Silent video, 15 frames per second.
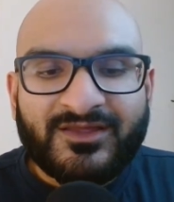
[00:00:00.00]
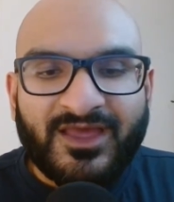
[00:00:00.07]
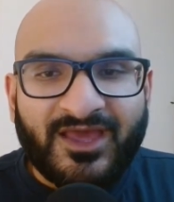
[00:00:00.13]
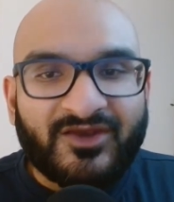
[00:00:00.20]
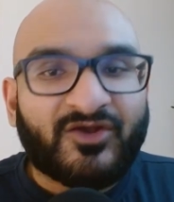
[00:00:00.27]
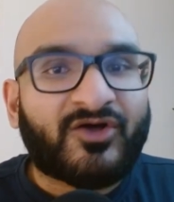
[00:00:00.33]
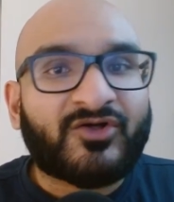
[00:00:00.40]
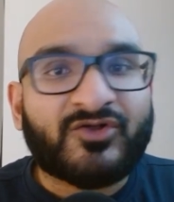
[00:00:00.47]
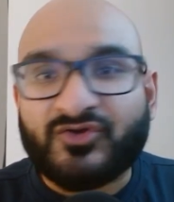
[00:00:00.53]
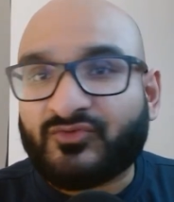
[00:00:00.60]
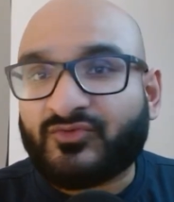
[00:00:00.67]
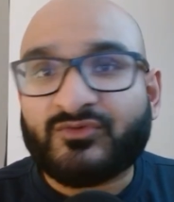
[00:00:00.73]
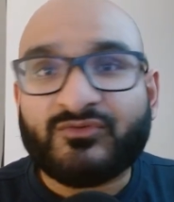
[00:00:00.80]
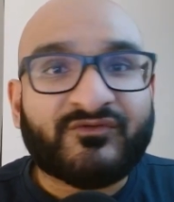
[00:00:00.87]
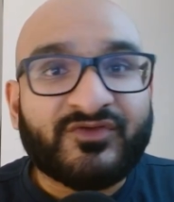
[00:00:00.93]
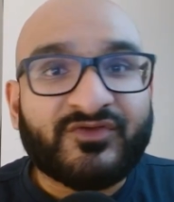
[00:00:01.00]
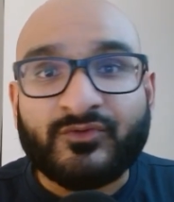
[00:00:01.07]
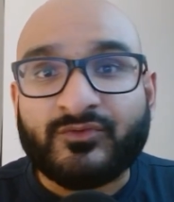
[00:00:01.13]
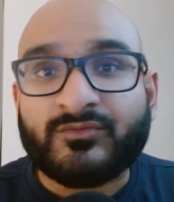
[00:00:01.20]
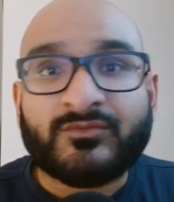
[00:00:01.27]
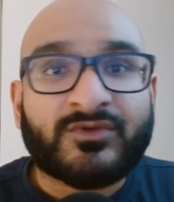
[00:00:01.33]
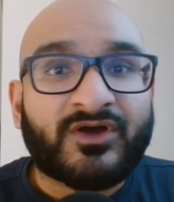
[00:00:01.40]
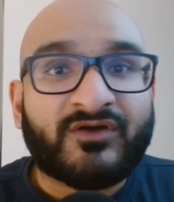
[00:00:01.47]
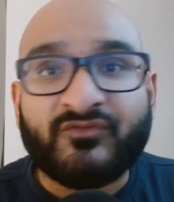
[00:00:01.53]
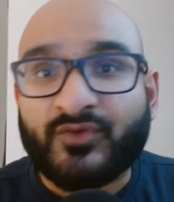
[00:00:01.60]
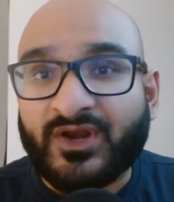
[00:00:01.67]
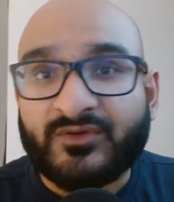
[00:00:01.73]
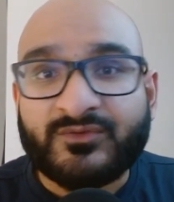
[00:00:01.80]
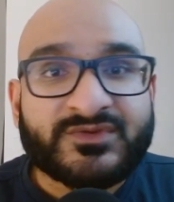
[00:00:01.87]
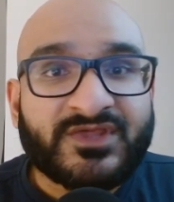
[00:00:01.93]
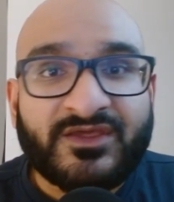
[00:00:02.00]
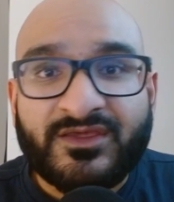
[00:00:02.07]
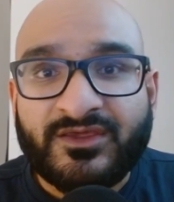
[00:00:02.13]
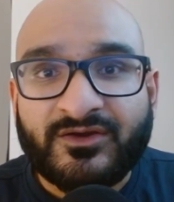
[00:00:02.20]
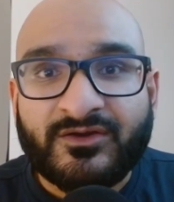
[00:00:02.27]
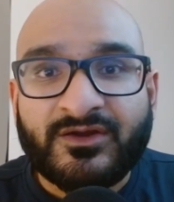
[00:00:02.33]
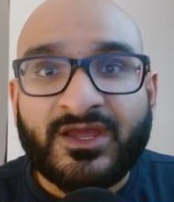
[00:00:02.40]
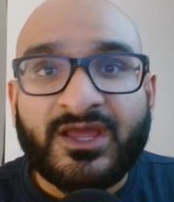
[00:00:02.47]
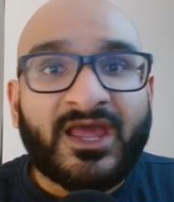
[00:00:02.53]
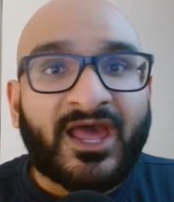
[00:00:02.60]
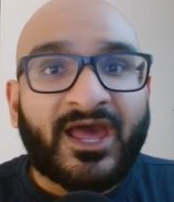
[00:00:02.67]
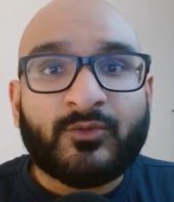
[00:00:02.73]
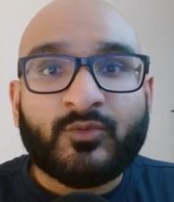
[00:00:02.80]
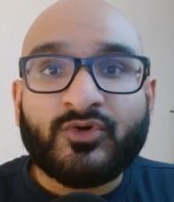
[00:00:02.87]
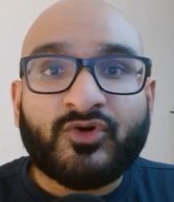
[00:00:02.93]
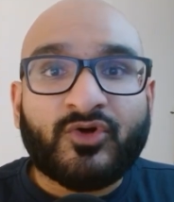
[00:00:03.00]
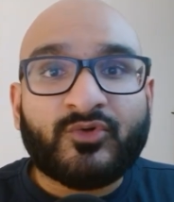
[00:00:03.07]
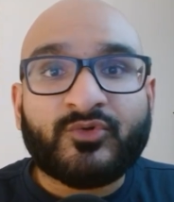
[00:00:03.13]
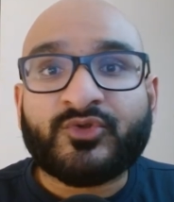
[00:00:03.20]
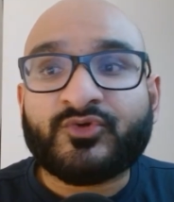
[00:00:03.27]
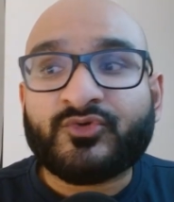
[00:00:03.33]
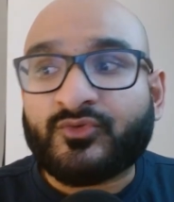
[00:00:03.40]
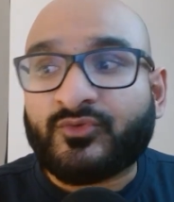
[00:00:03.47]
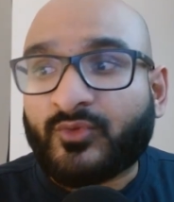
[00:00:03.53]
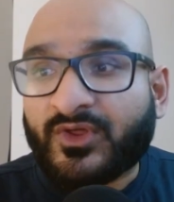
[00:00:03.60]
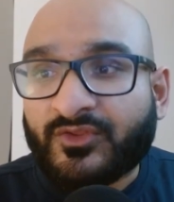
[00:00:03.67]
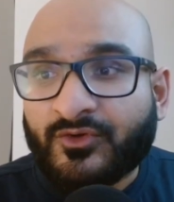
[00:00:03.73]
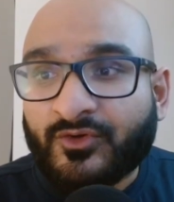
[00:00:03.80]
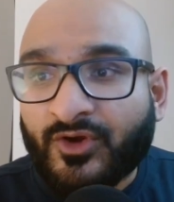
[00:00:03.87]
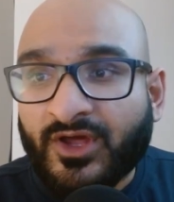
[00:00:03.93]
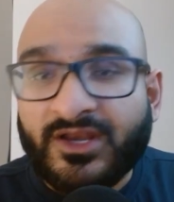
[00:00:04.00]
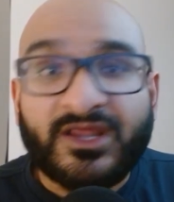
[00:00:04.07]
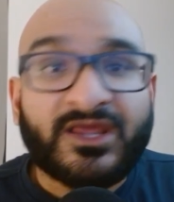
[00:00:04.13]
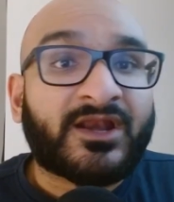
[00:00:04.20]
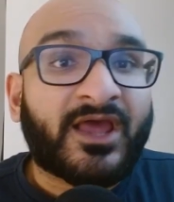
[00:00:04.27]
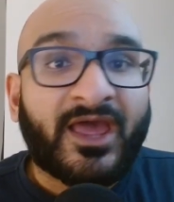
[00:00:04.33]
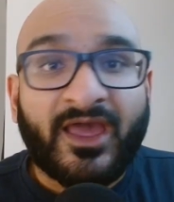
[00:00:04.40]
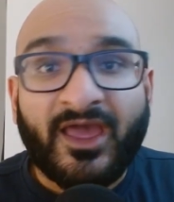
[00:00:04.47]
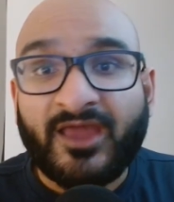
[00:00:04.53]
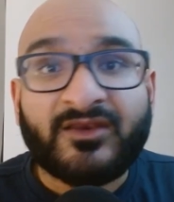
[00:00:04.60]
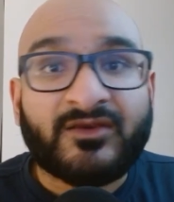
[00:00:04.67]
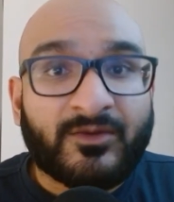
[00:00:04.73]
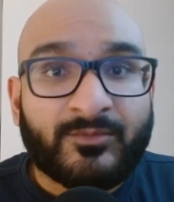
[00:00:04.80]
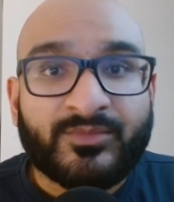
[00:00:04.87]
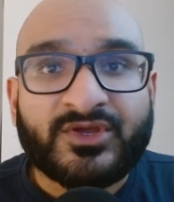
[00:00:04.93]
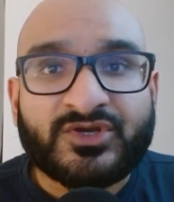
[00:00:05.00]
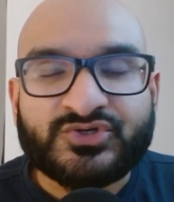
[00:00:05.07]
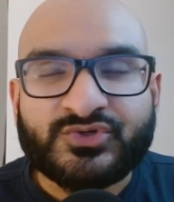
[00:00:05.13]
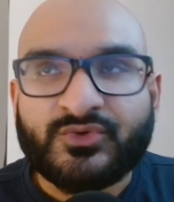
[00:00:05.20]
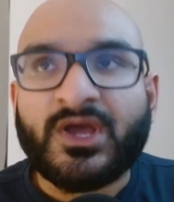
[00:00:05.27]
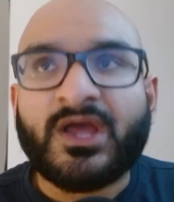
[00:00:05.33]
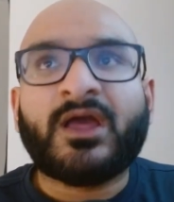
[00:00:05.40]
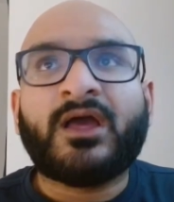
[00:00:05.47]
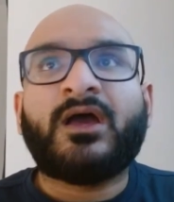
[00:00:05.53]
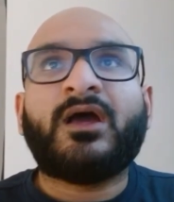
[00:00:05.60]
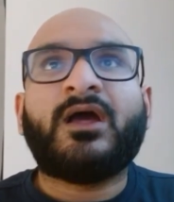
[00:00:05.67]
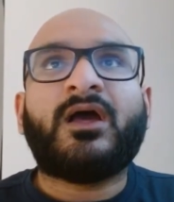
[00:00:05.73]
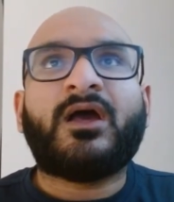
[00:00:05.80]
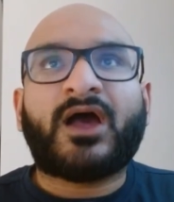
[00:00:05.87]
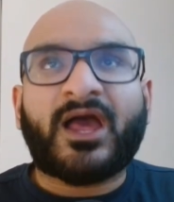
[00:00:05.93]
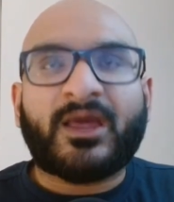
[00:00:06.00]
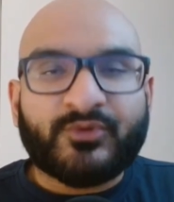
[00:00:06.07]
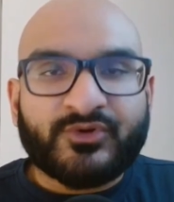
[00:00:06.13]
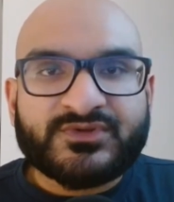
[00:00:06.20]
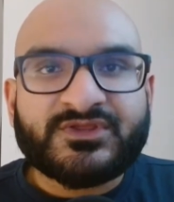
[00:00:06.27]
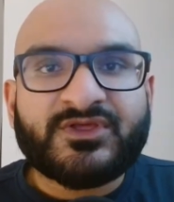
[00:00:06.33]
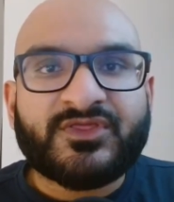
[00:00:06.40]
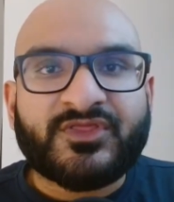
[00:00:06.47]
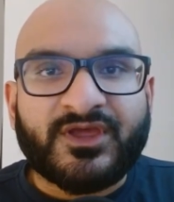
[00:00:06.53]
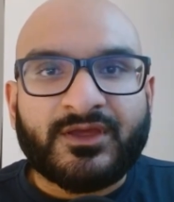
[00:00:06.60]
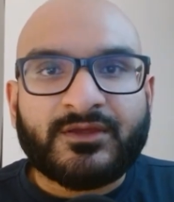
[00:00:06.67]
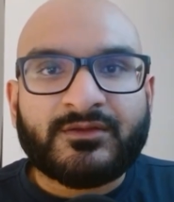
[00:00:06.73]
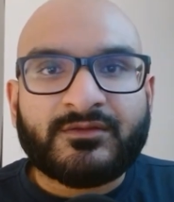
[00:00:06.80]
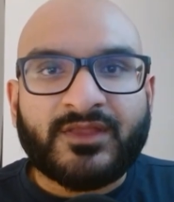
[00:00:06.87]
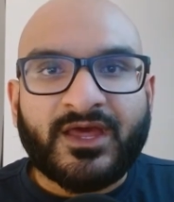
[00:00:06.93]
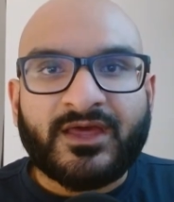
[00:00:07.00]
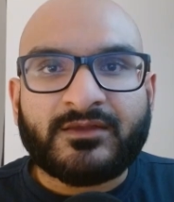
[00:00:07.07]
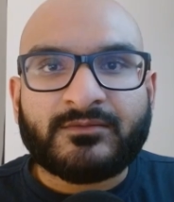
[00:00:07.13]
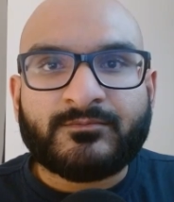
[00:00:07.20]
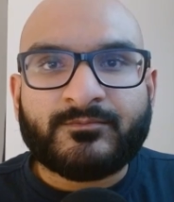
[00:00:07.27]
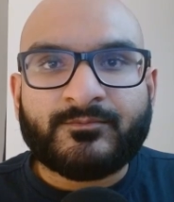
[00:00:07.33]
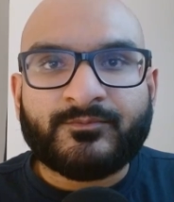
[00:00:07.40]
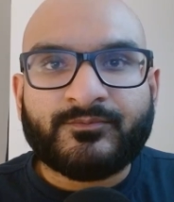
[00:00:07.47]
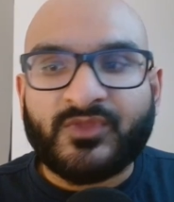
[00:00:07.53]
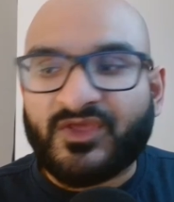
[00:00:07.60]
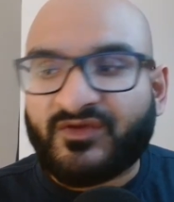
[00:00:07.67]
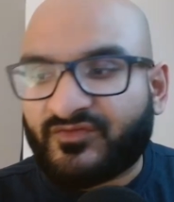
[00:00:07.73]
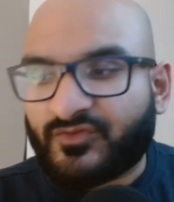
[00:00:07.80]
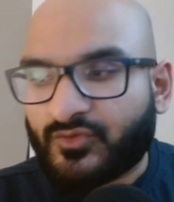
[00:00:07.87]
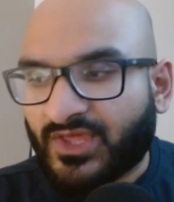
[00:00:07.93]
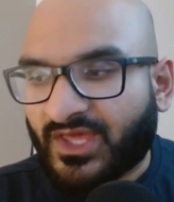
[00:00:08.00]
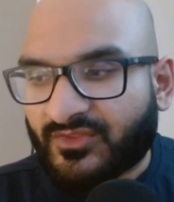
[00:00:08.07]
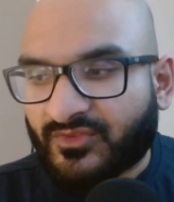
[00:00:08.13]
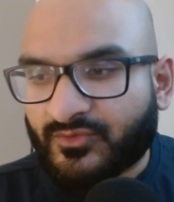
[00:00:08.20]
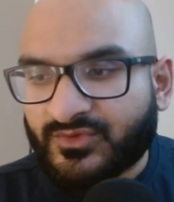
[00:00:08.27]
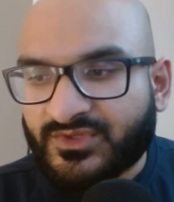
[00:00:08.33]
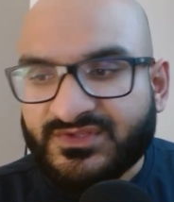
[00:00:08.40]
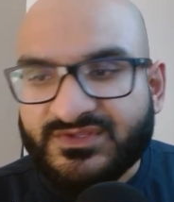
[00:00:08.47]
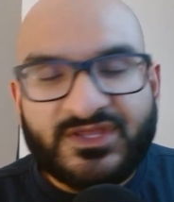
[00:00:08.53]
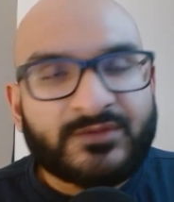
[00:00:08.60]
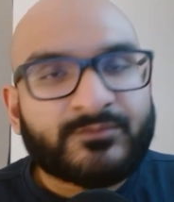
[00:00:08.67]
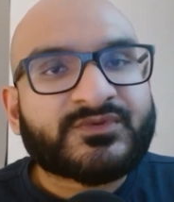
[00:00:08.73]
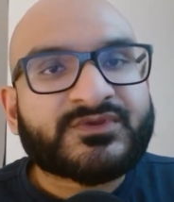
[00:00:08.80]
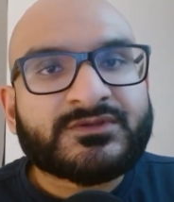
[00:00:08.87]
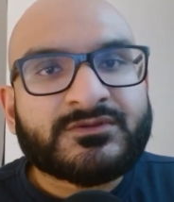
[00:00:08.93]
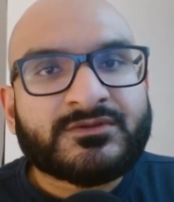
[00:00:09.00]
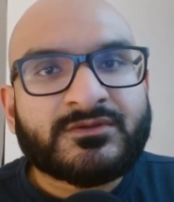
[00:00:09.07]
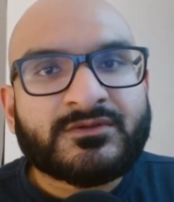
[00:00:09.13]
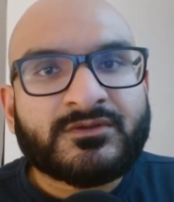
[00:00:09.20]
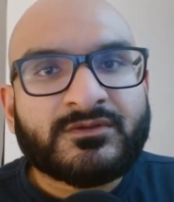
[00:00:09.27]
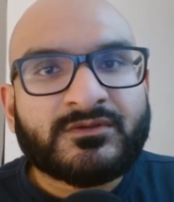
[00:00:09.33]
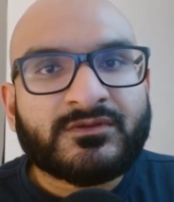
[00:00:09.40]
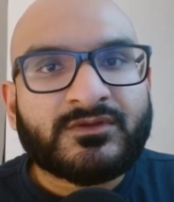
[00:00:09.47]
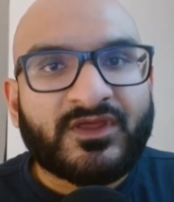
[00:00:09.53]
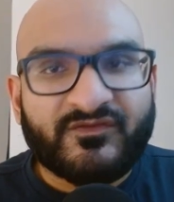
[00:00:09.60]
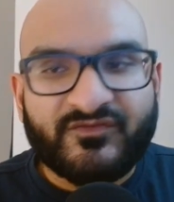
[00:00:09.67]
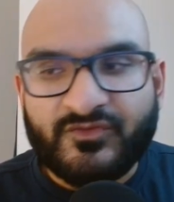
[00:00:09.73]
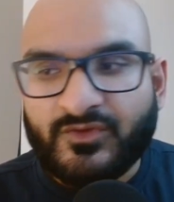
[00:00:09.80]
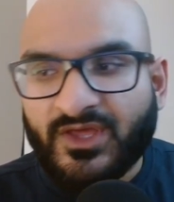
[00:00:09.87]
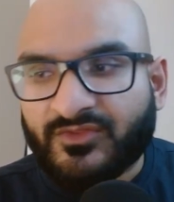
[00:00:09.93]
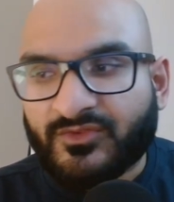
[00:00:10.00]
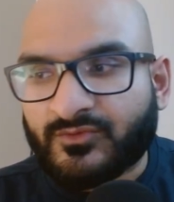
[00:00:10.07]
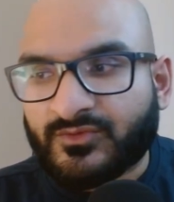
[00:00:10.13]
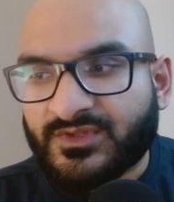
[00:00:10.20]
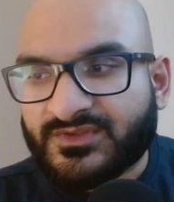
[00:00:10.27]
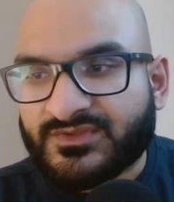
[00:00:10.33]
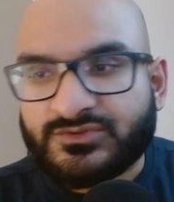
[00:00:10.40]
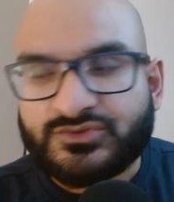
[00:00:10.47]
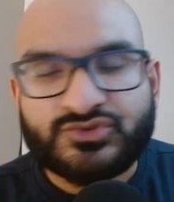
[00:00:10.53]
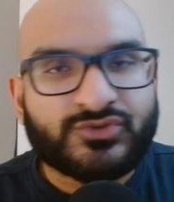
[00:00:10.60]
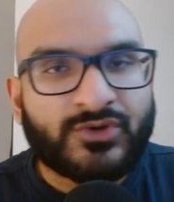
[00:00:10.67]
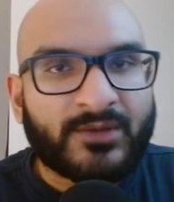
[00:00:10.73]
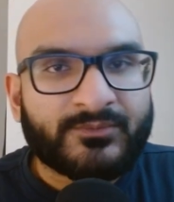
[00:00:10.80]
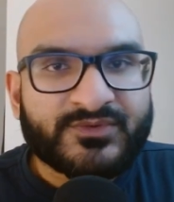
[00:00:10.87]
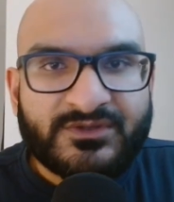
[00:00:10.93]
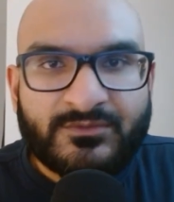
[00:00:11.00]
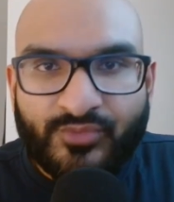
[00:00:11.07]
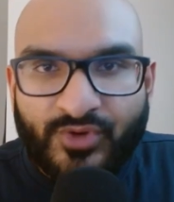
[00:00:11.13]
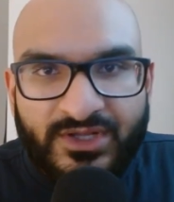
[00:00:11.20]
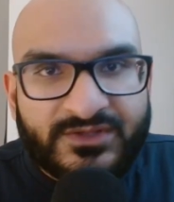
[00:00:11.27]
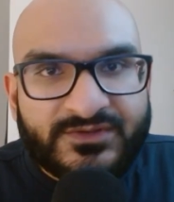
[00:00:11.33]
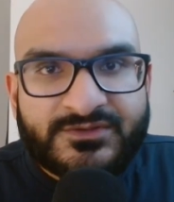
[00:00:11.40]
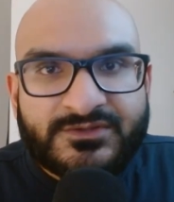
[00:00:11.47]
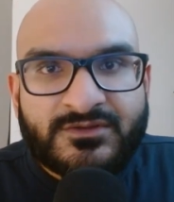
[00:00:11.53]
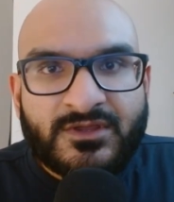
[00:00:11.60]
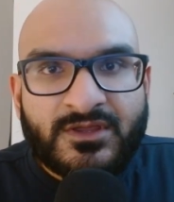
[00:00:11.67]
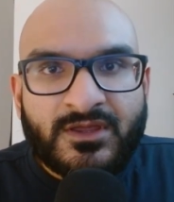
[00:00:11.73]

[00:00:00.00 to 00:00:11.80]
and I'll do a review of what I was saying here. And we'll go through whether or not it ended up being true. I personally think that if you get through these dips, if you get through these drops in price,